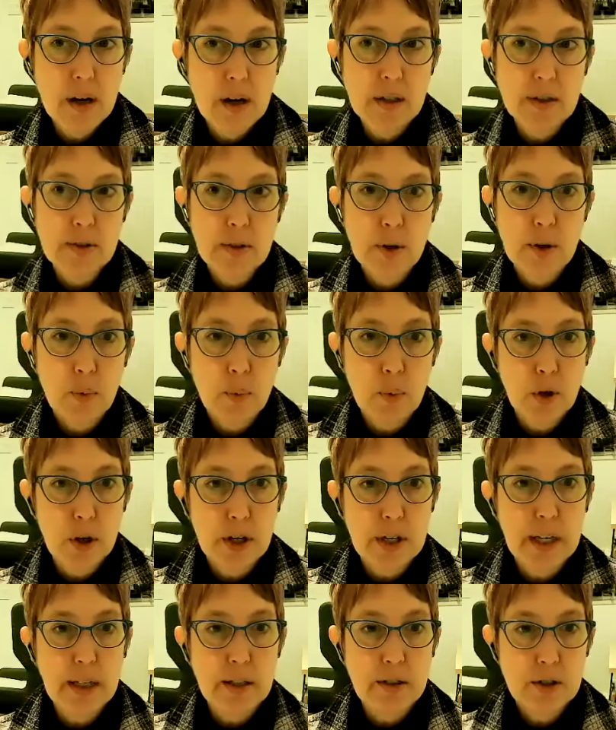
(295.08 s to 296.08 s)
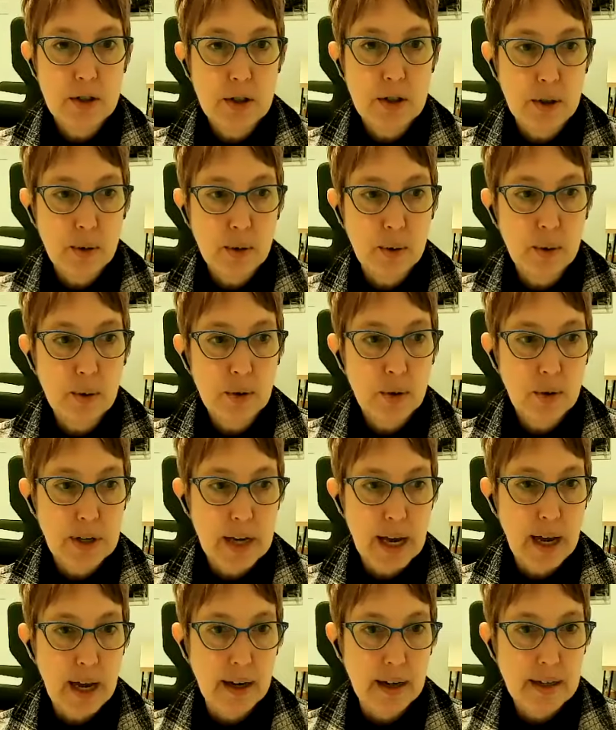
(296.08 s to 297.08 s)
also working to
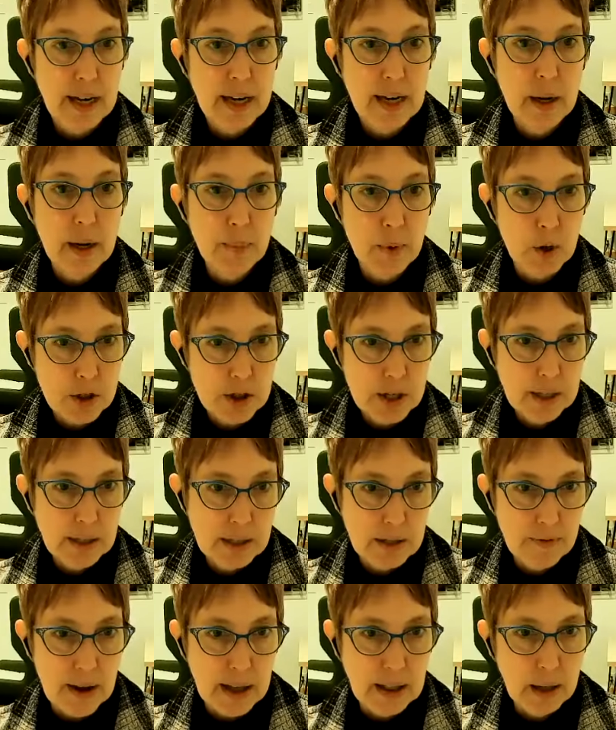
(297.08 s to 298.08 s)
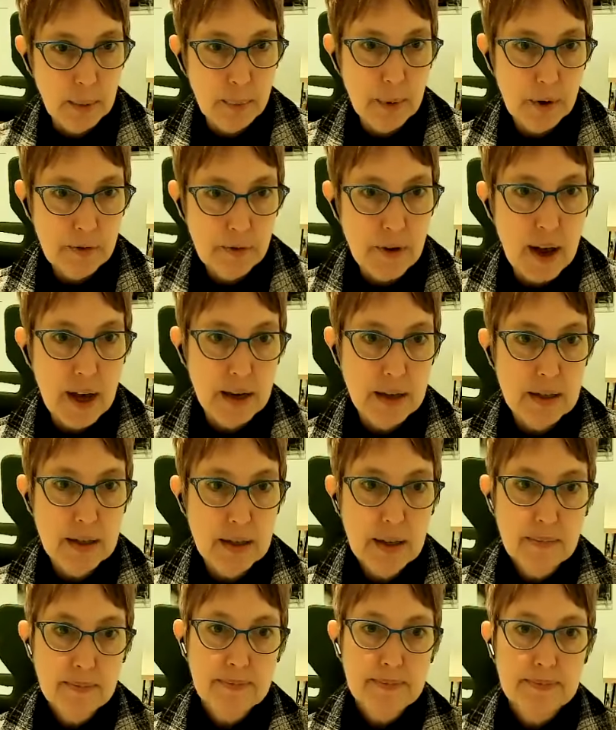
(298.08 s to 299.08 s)
create an emerging developer fund
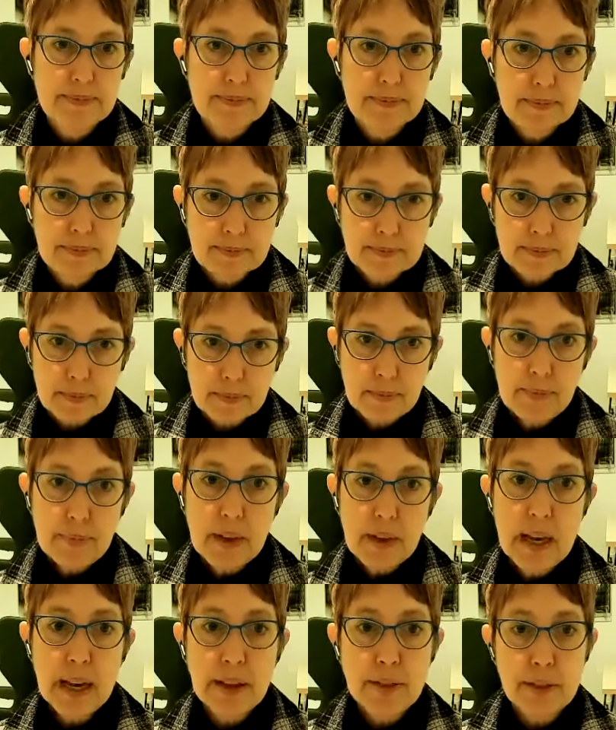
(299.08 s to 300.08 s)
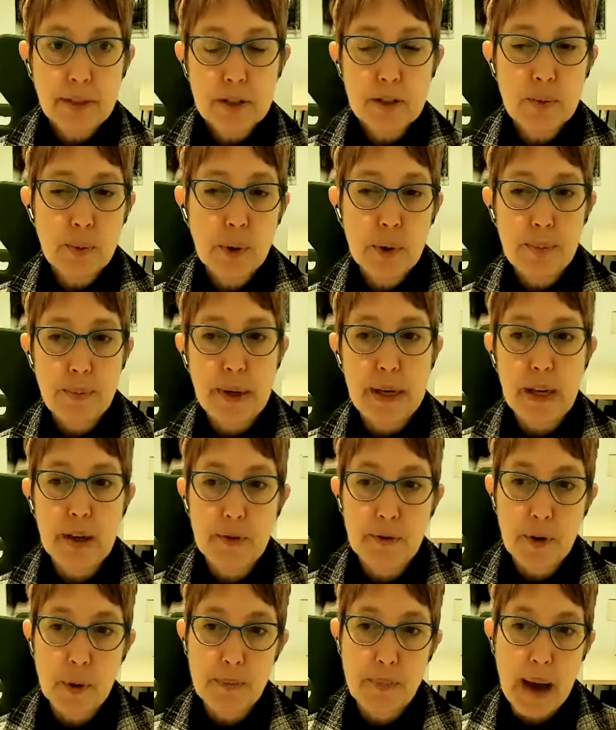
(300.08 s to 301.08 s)
And this would be
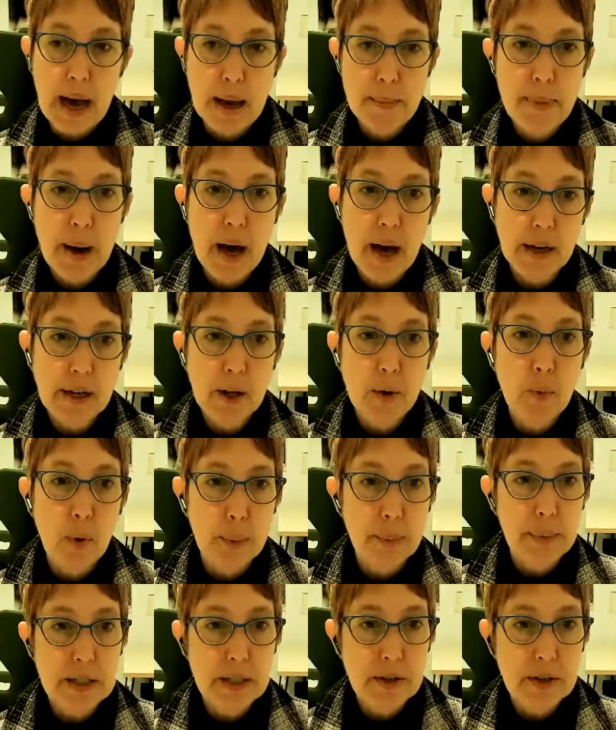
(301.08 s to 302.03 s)
for BIPOC and women